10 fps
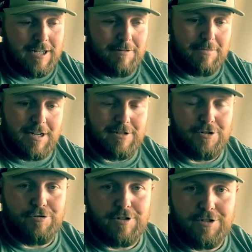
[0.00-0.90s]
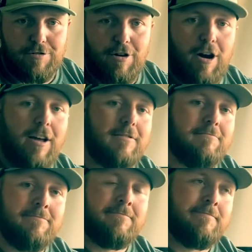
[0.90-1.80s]
because the trees are not,
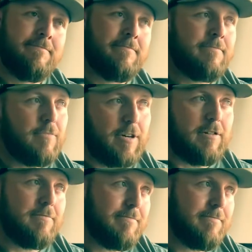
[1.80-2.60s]
well,